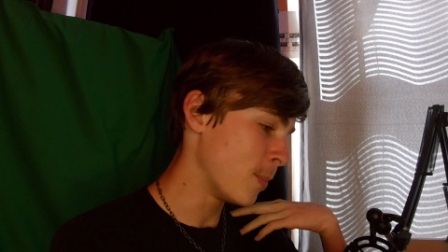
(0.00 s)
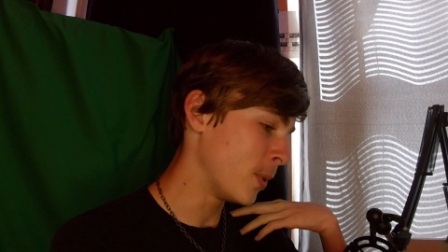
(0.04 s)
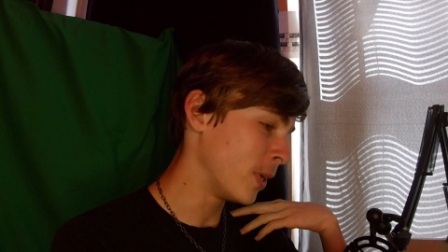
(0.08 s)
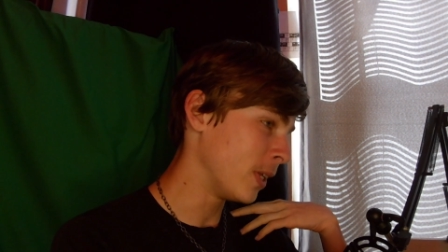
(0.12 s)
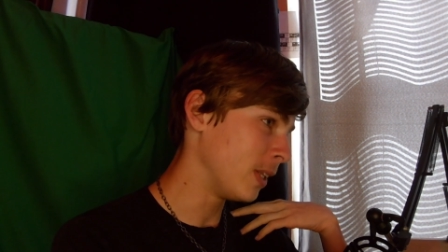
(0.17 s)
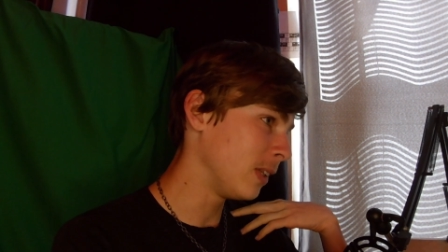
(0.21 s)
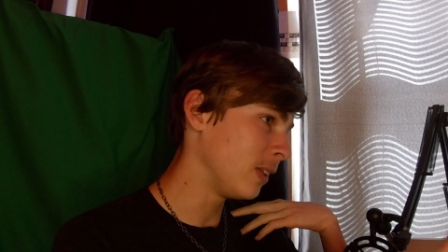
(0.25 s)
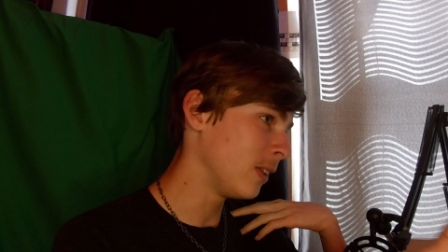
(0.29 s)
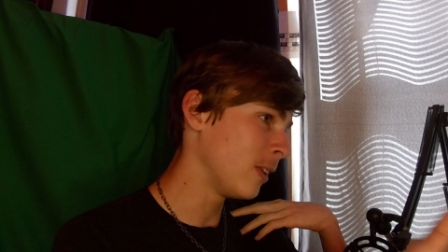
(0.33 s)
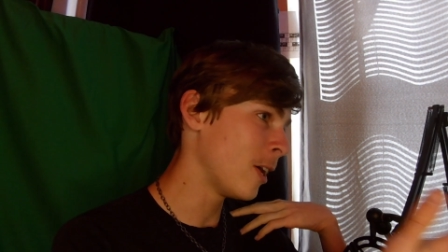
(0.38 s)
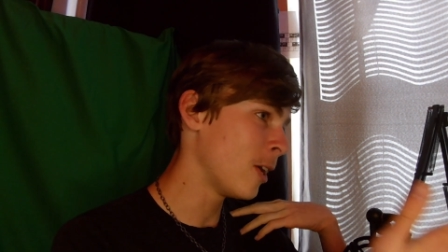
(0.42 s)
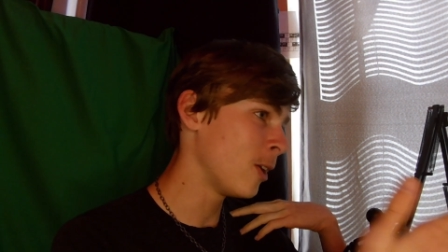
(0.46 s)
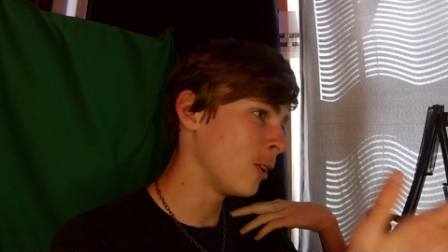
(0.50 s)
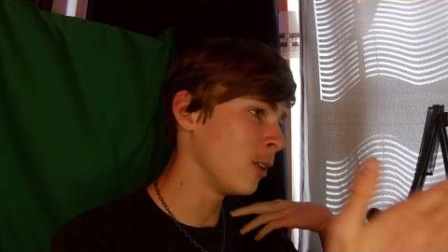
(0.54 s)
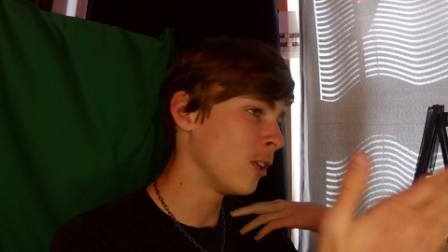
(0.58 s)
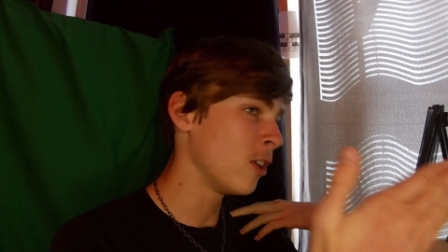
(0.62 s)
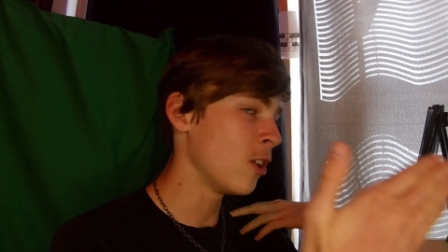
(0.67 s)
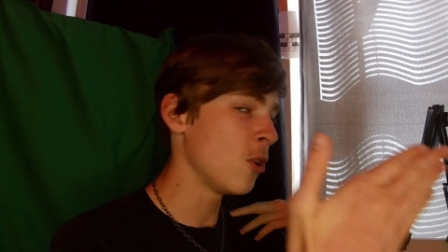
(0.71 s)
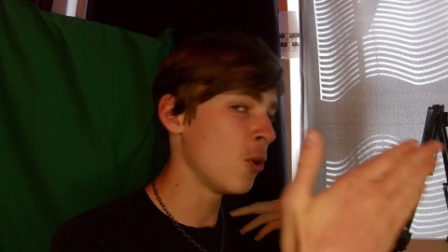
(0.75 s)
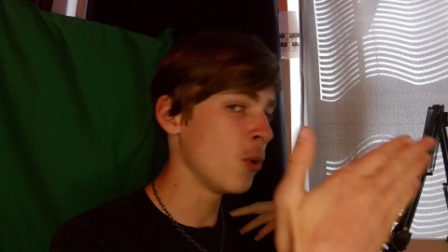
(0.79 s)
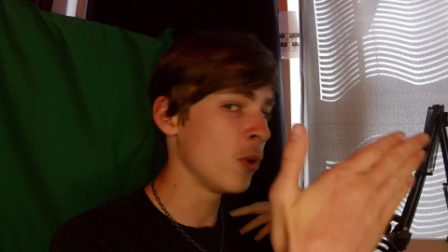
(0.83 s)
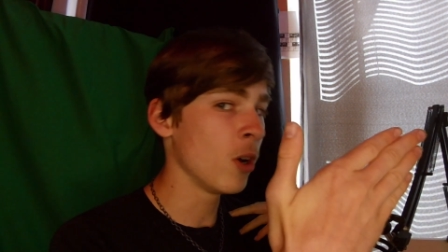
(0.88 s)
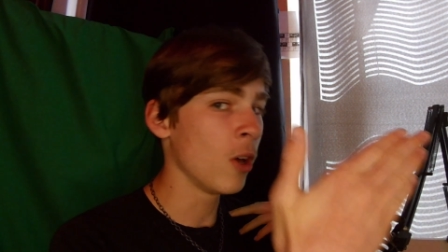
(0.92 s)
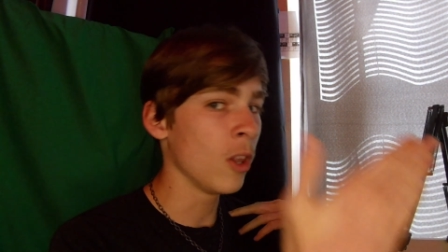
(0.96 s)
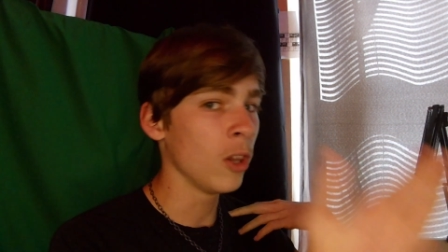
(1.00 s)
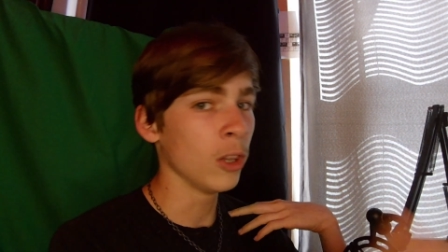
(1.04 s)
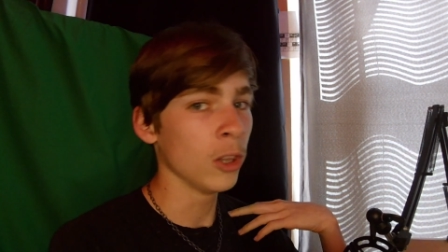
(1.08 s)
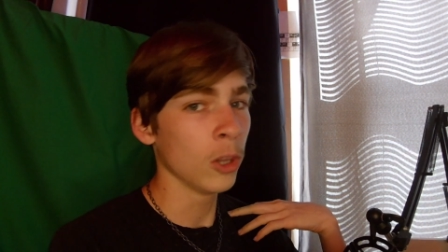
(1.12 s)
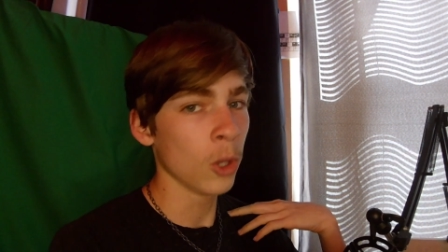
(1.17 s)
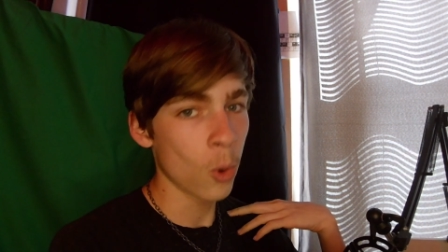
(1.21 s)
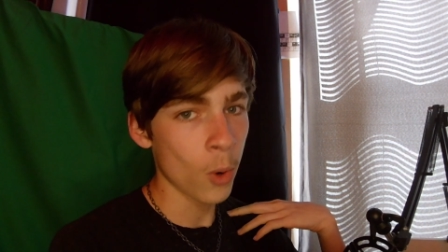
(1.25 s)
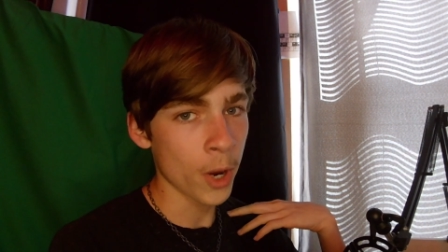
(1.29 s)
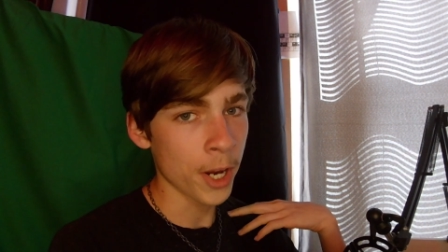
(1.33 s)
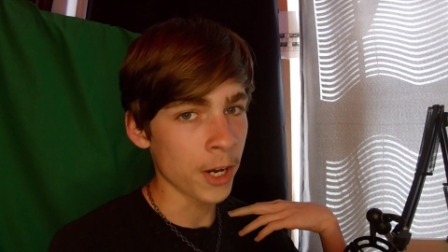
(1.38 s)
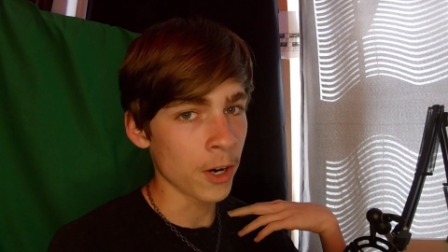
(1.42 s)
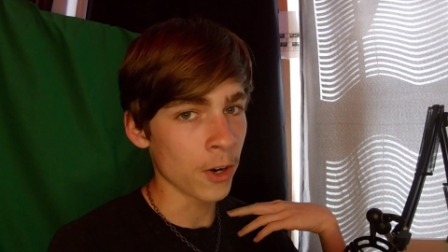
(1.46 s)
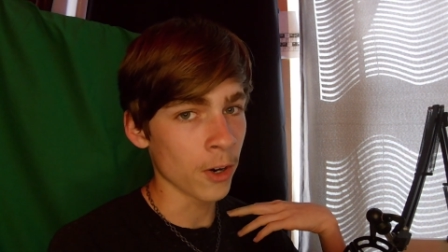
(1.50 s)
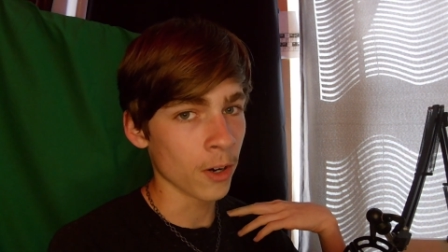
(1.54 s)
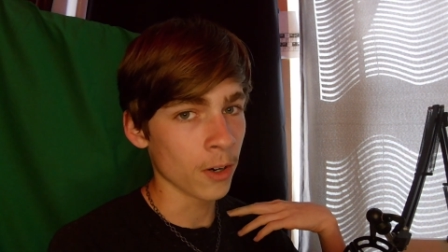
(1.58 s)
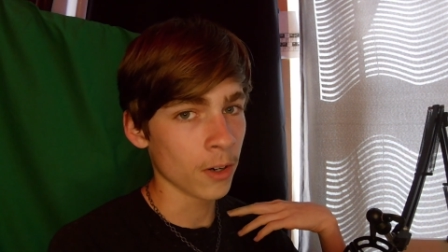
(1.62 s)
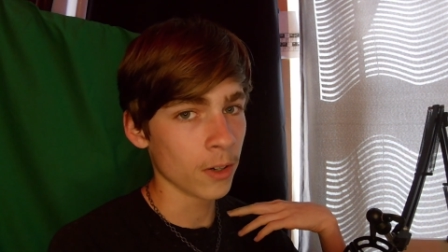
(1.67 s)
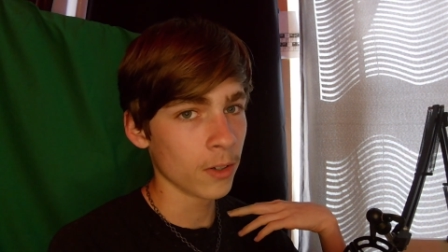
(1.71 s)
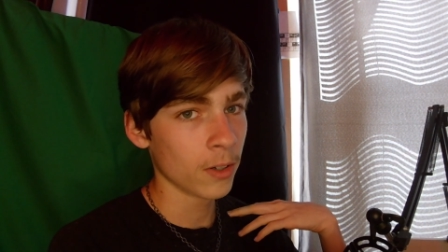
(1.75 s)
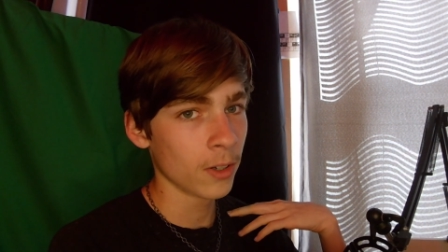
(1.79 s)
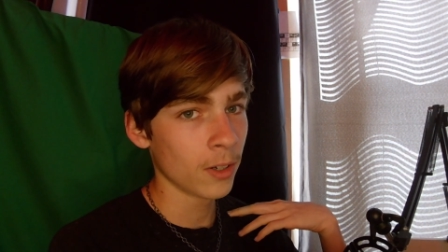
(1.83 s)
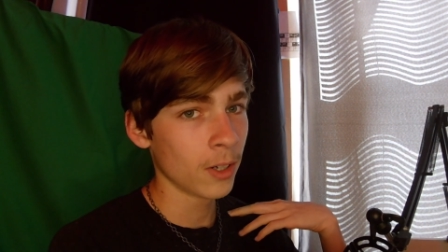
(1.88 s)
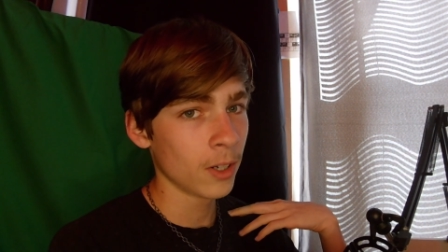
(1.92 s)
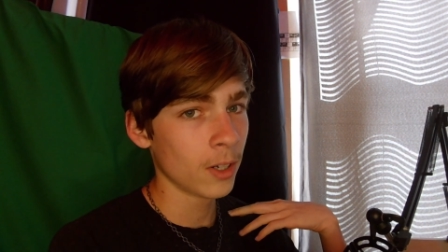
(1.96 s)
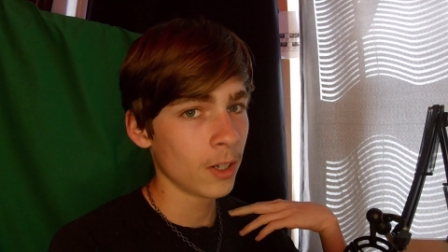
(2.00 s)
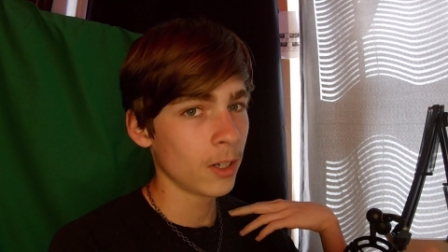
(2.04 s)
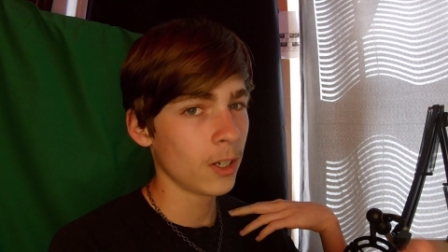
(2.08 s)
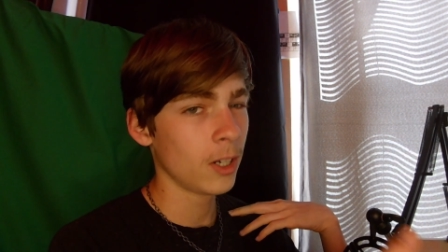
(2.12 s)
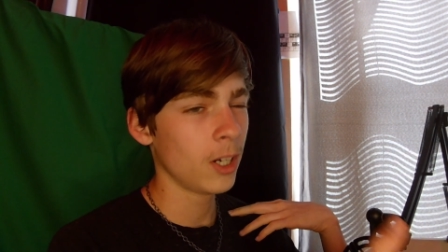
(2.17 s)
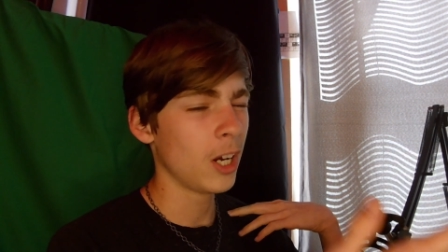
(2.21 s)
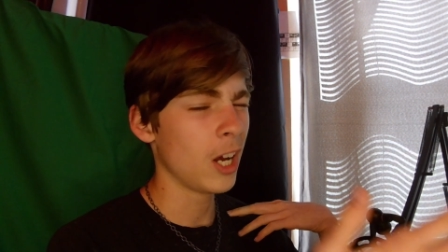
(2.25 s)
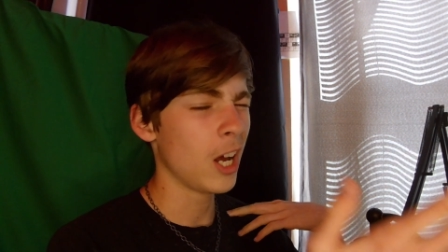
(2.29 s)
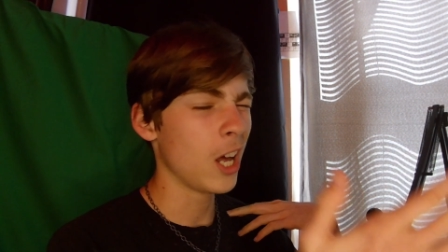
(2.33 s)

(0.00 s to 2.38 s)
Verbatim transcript: but let alone a lawyer? A